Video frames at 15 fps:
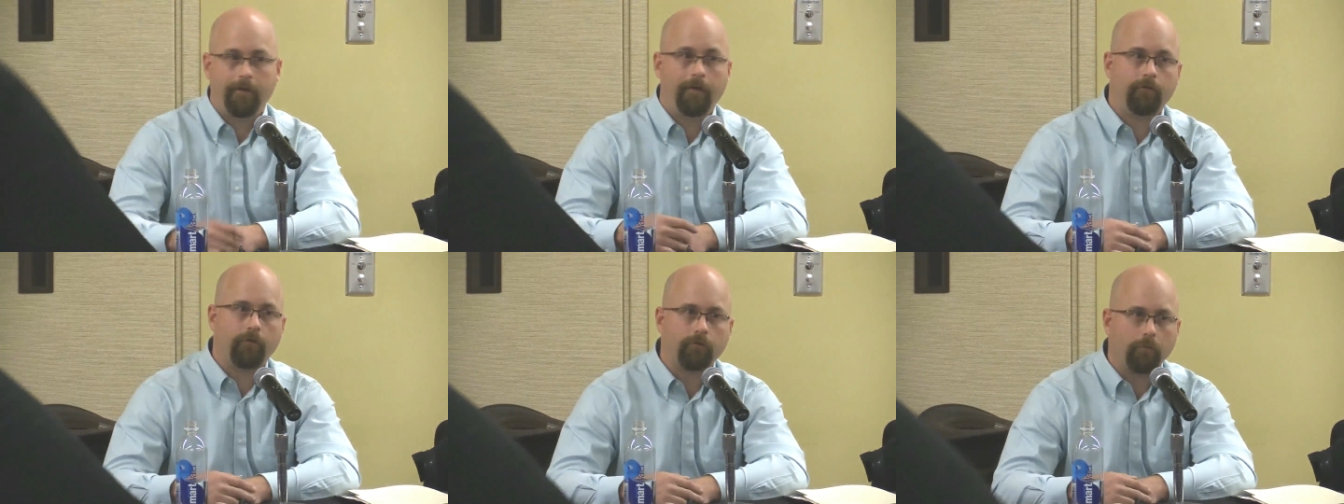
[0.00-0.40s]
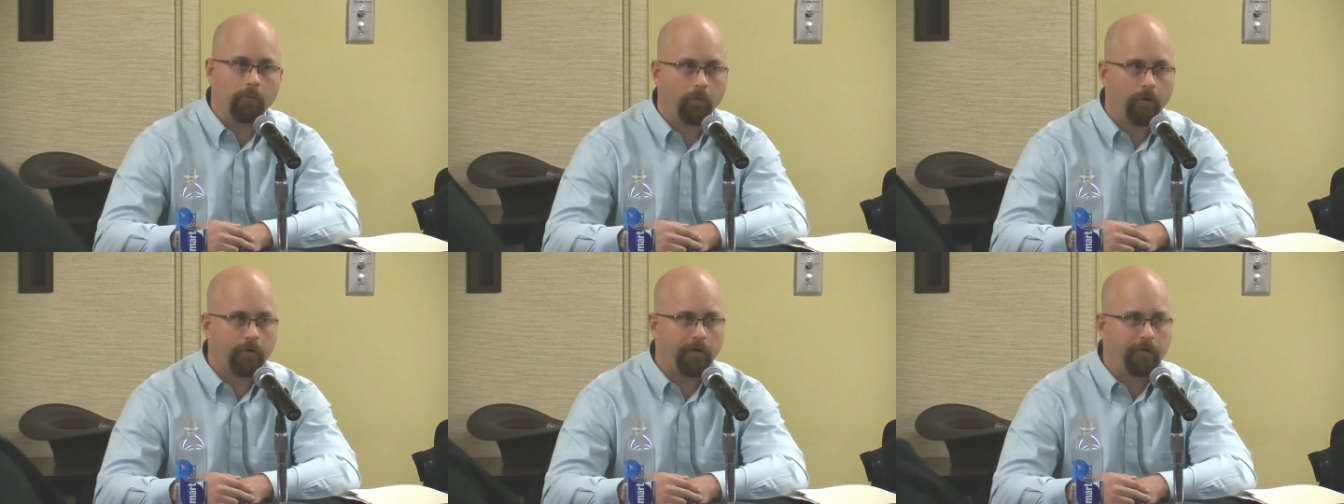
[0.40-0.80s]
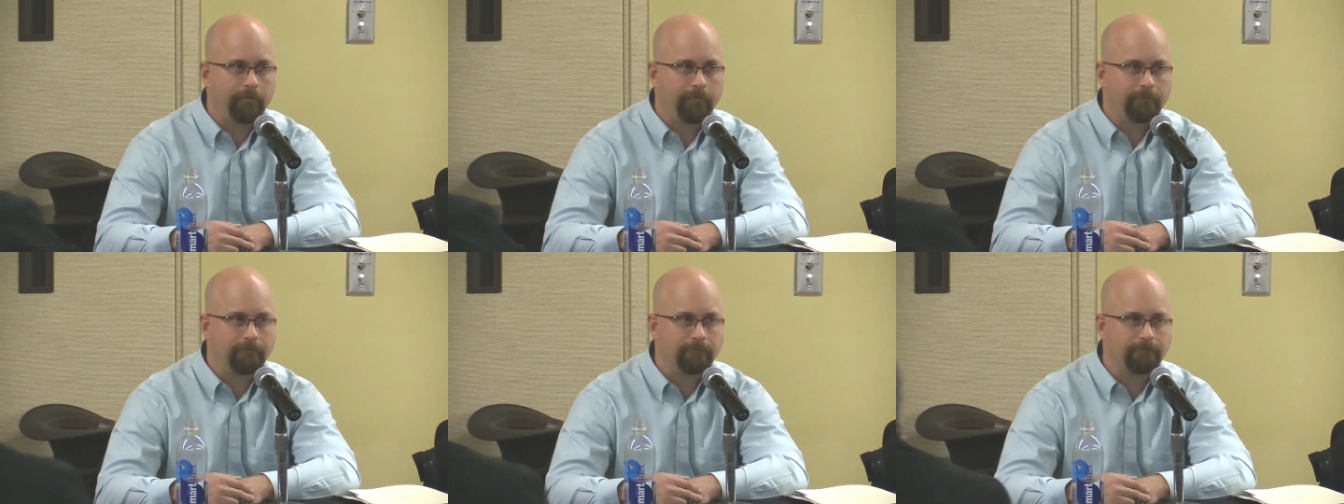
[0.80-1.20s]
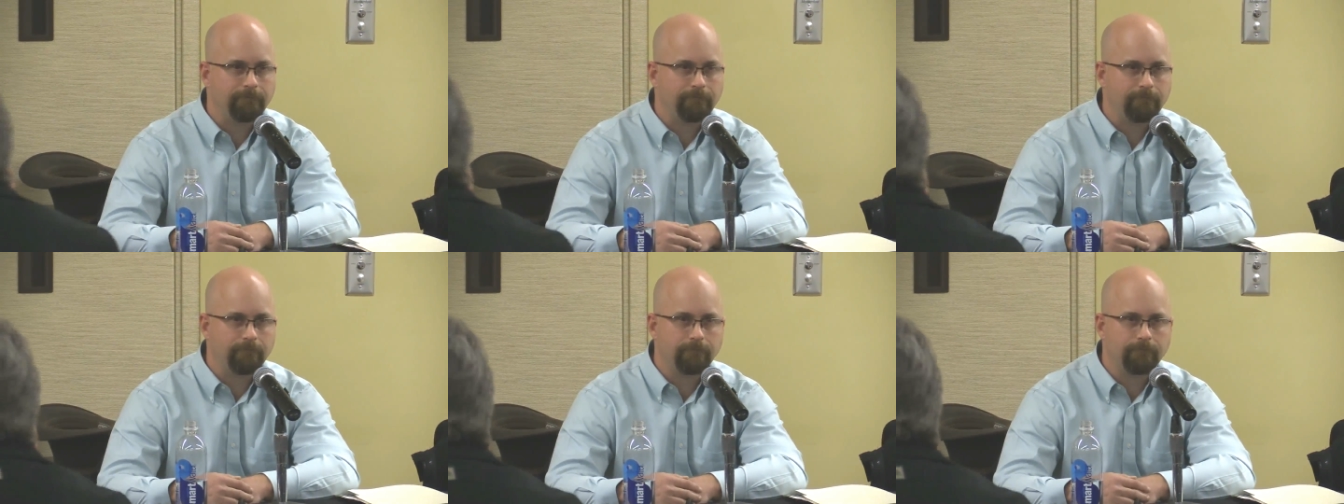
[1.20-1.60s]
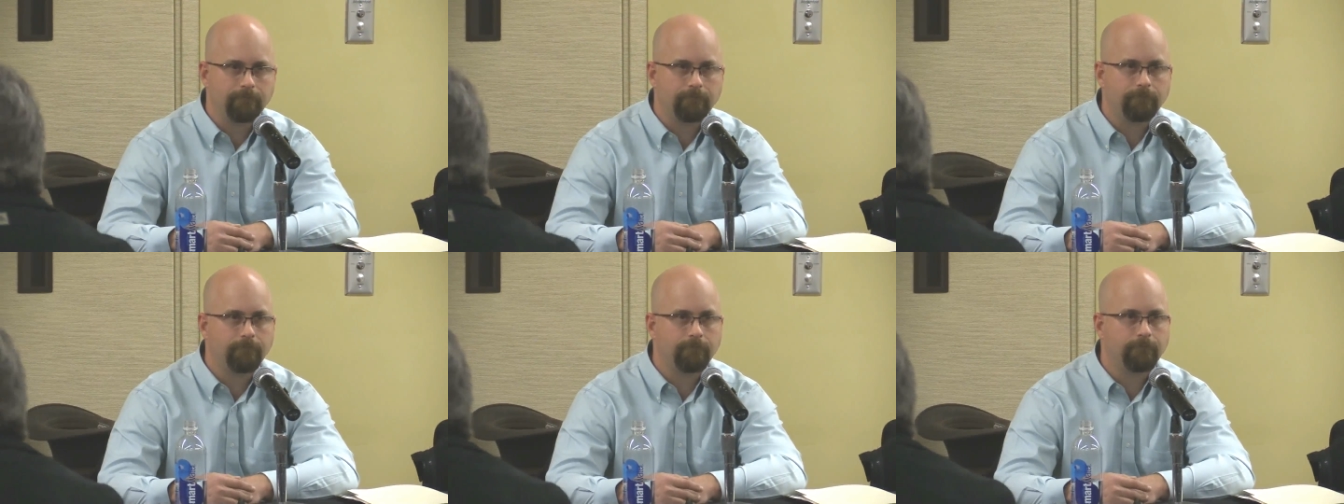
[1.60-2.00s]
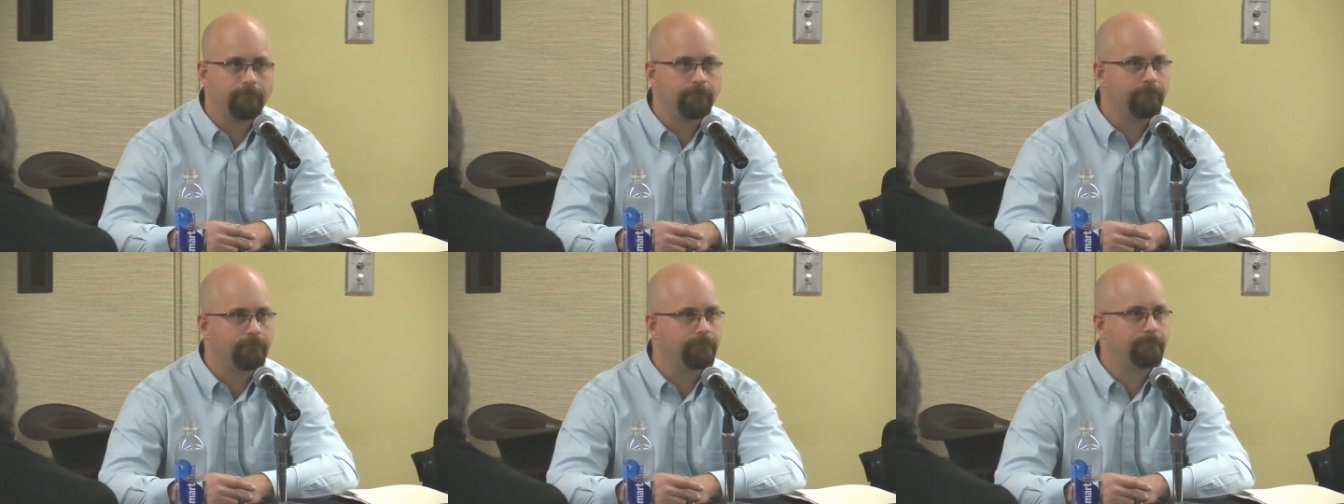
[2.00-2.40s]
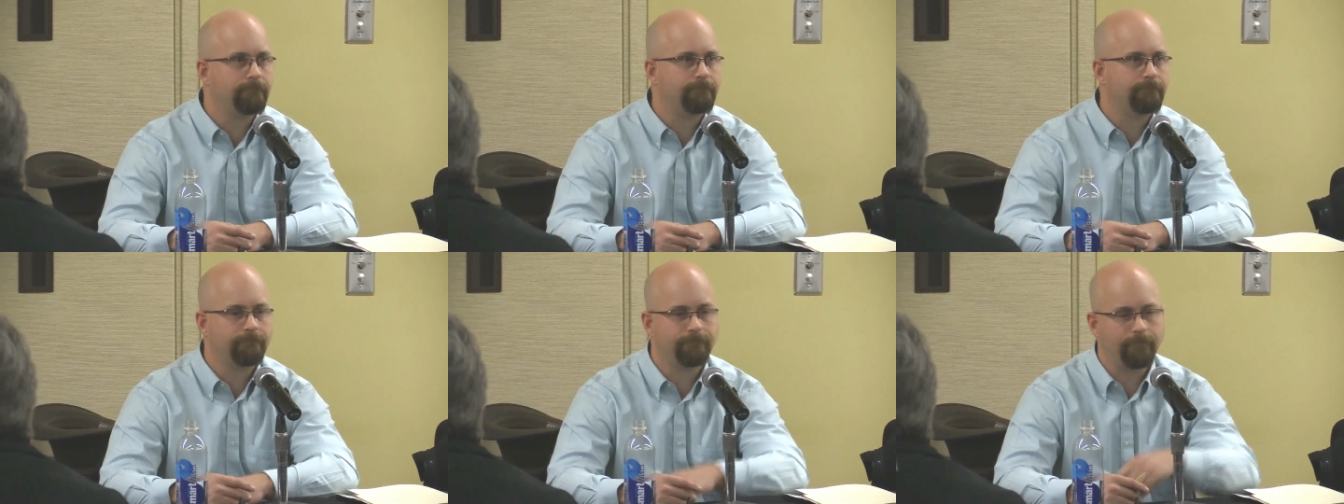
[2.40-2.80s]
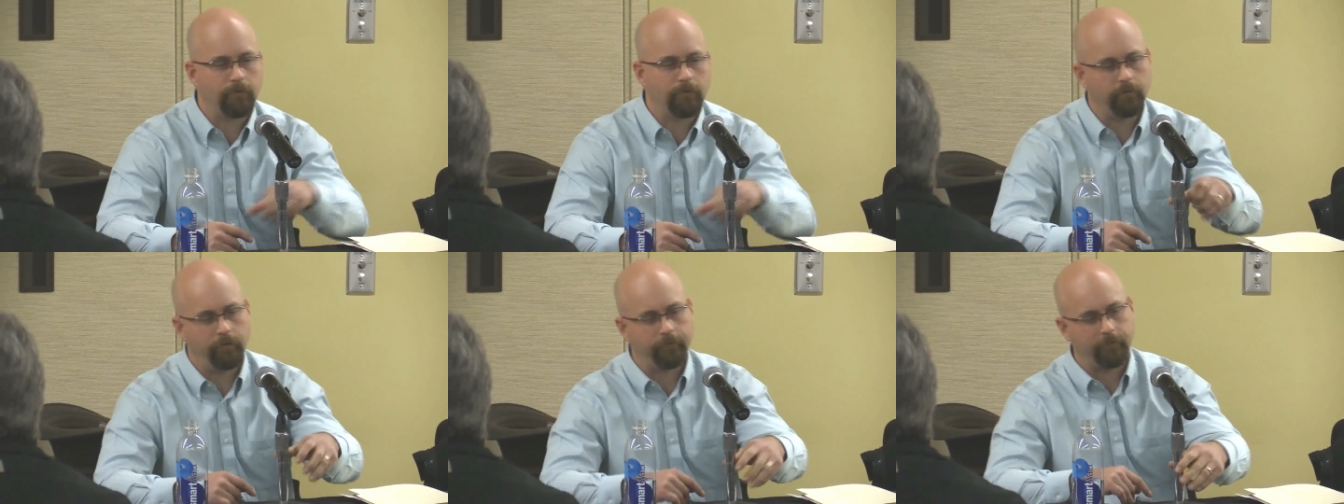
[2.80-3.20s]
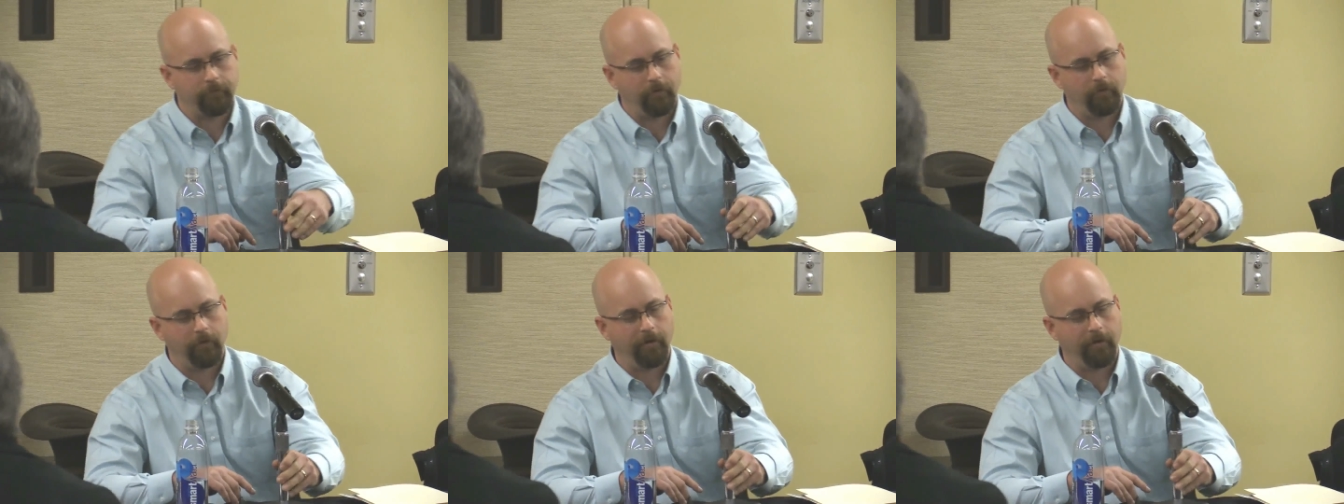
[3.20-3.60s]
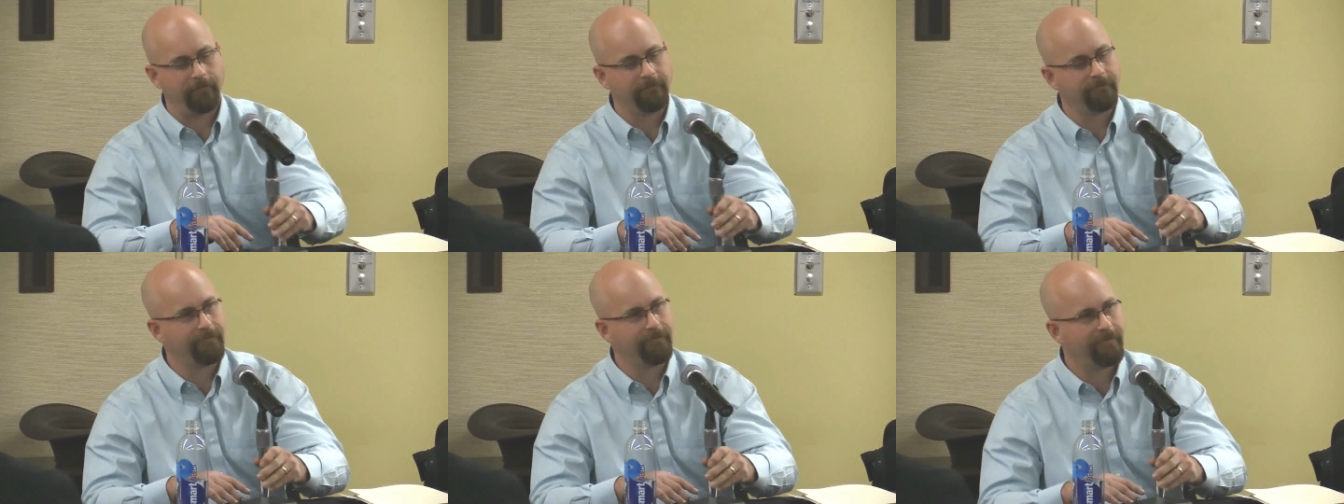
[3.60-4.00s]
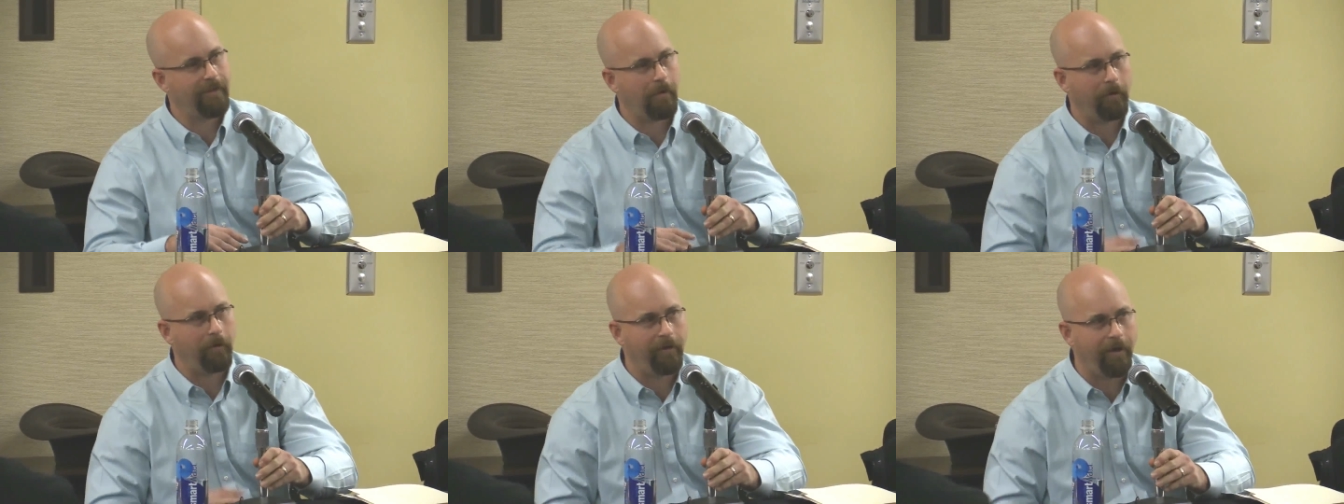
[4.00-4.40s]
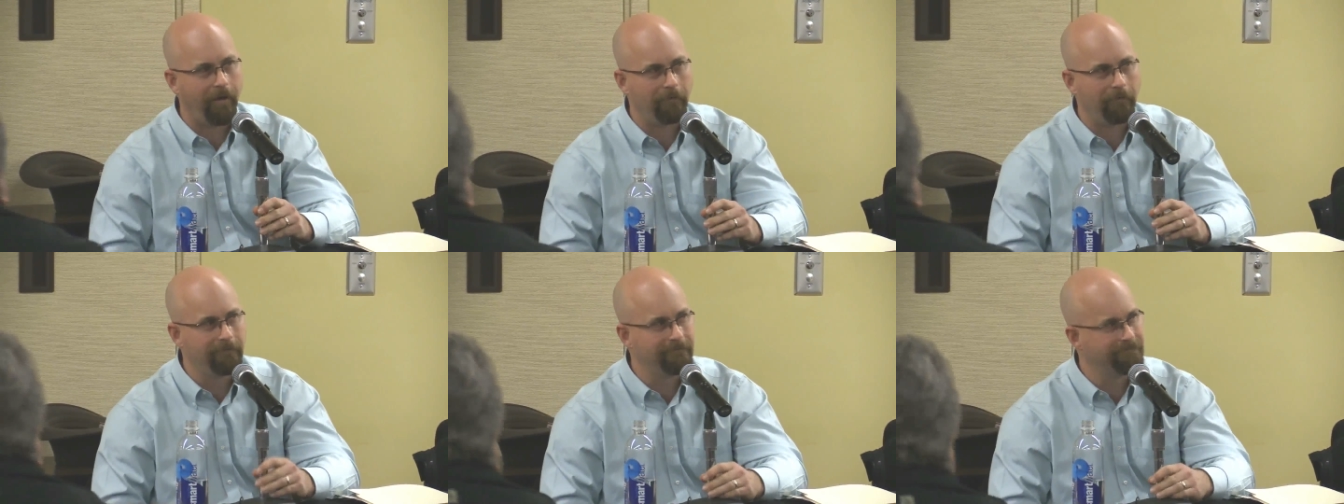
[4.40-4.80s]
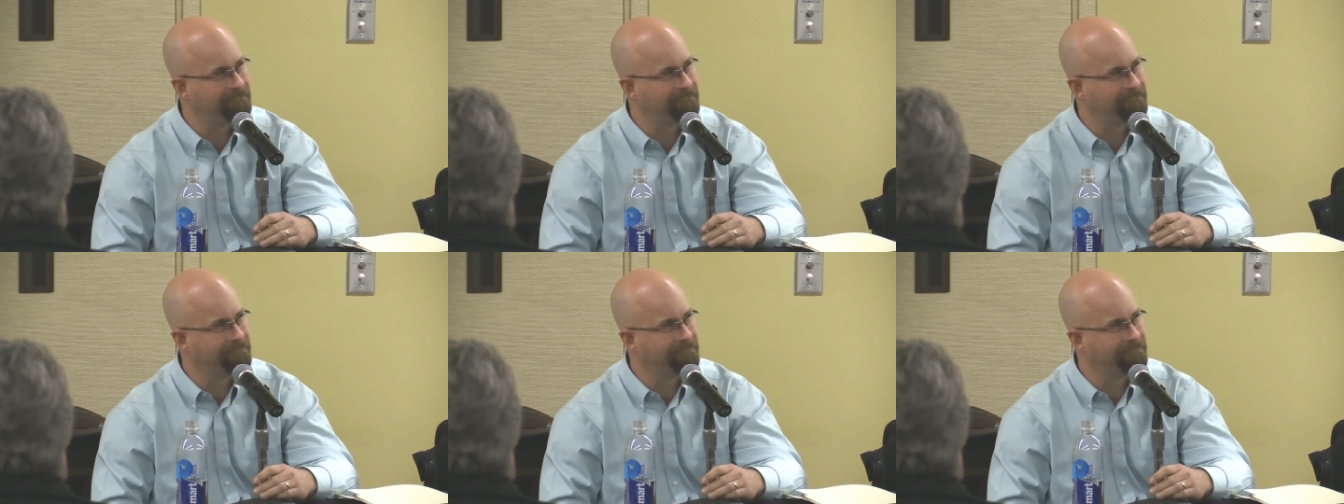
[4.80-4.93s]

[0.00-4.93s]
Is this one working? Closer. Closer. All right. How about now?